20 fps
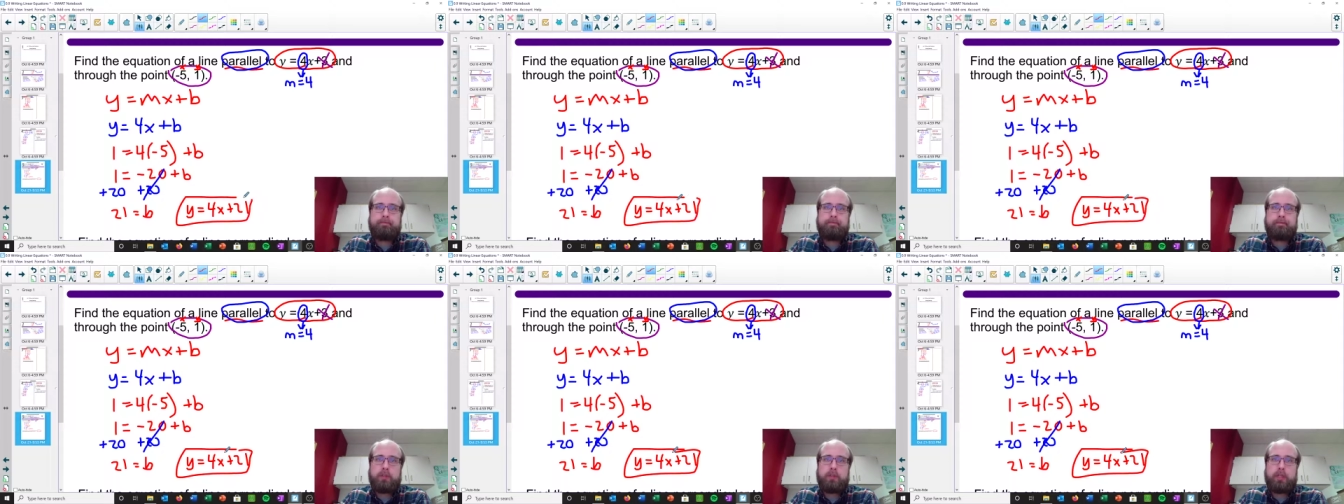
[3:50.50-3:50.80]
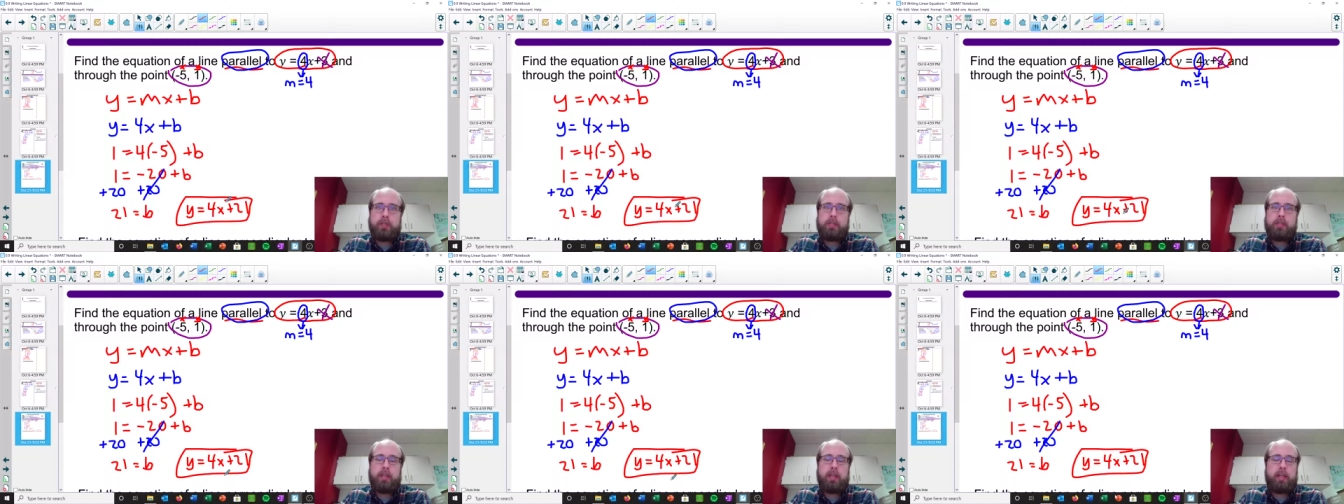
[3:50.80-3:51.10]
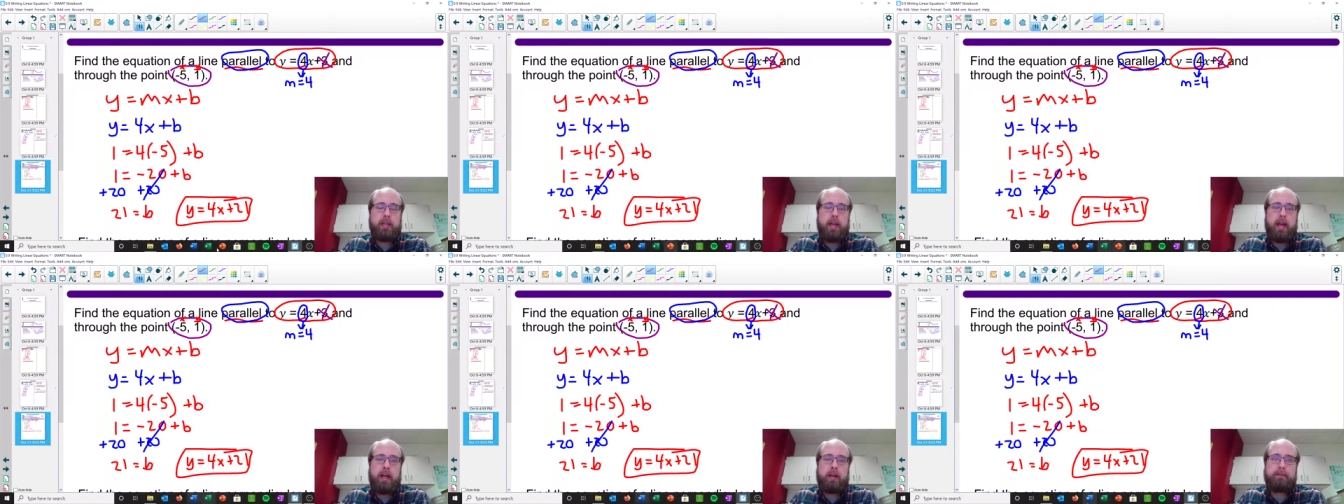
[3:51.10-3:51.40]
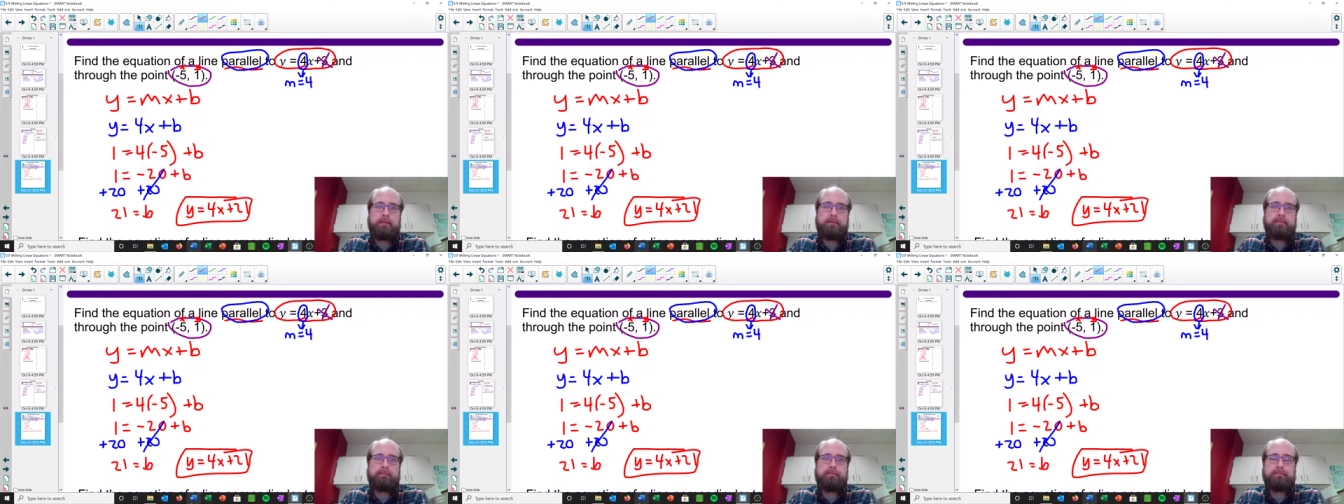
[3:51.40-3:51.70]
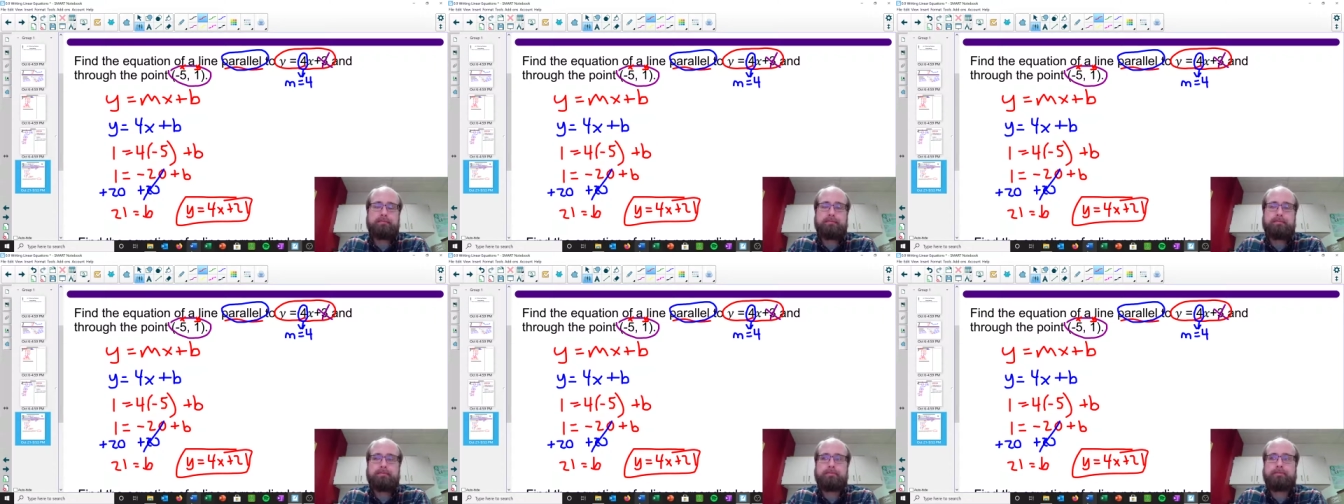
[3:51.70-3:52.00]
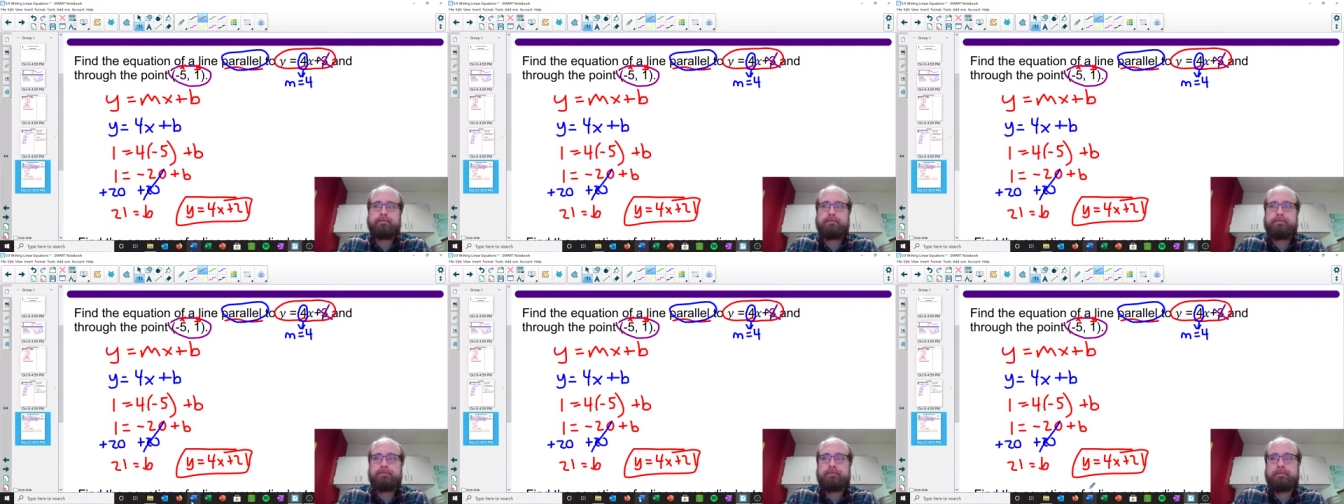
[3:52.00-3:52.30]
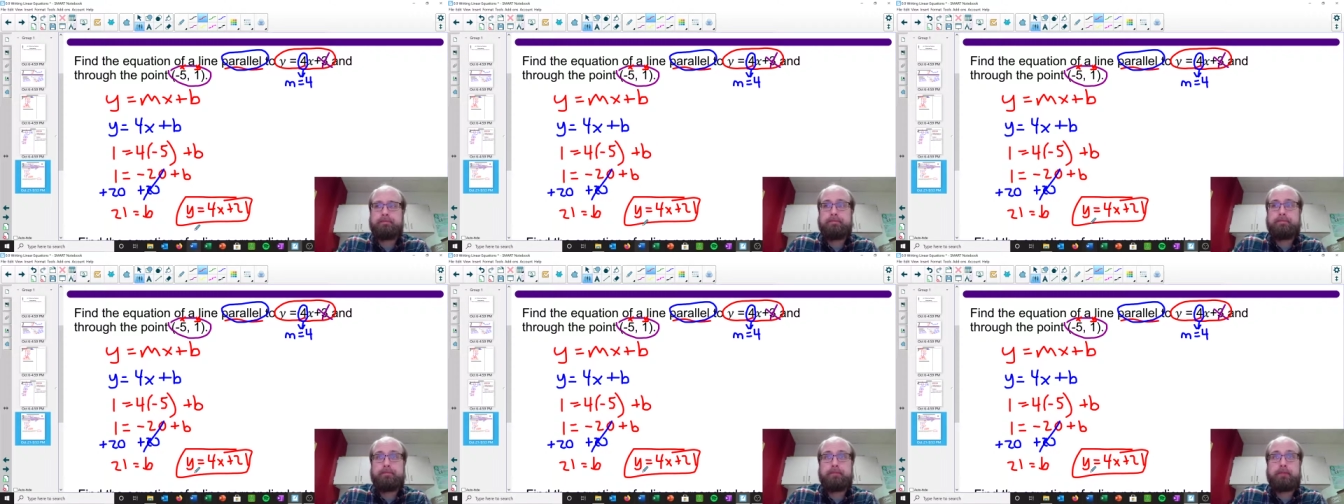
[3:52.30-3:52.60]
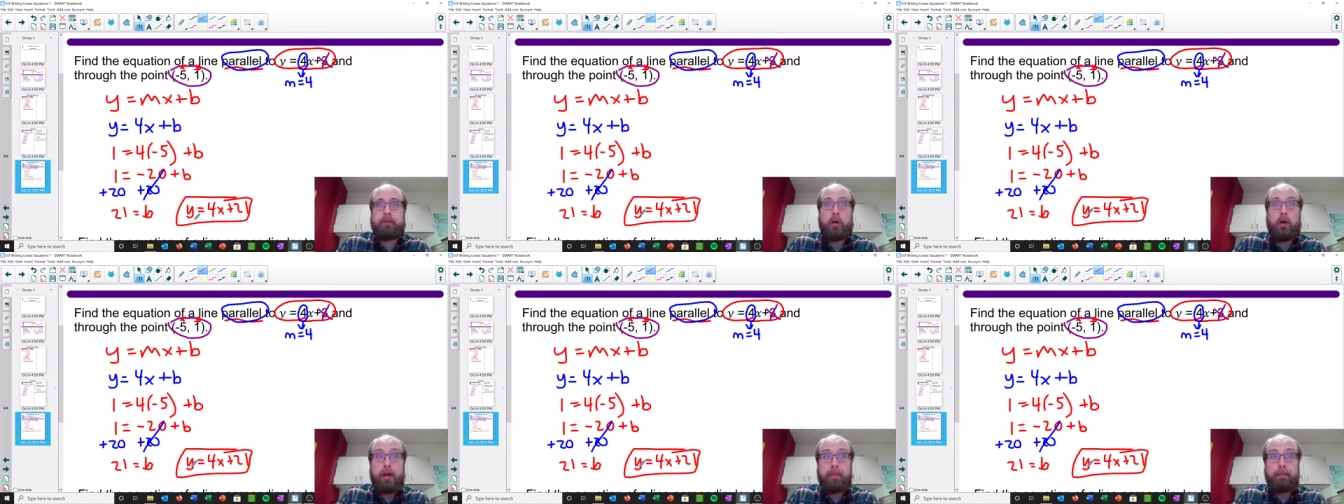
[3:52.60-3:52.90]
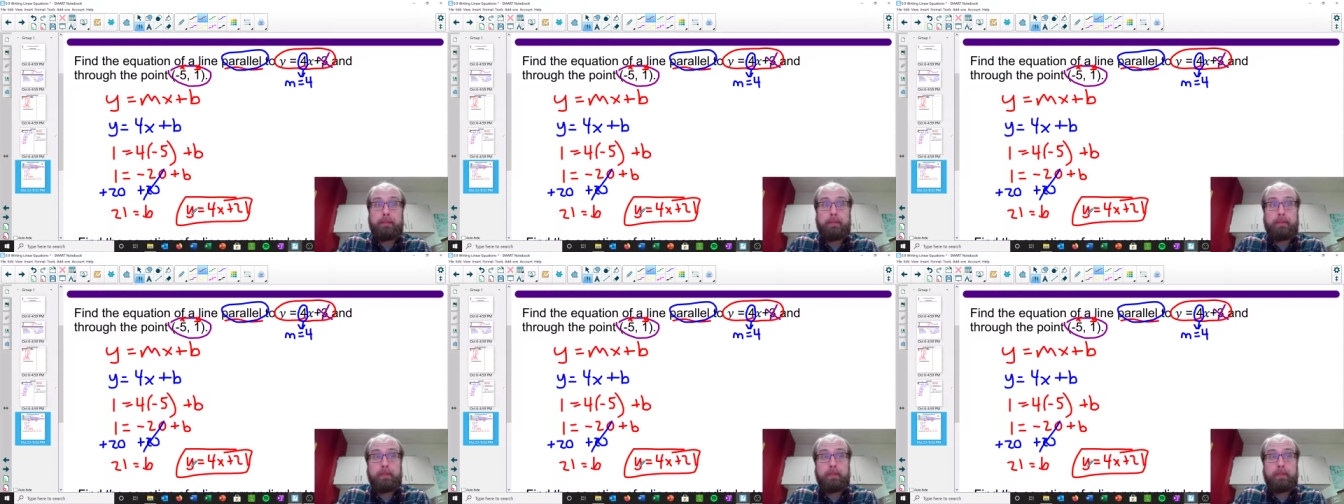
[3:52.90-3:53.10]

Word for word: Just like that. All right.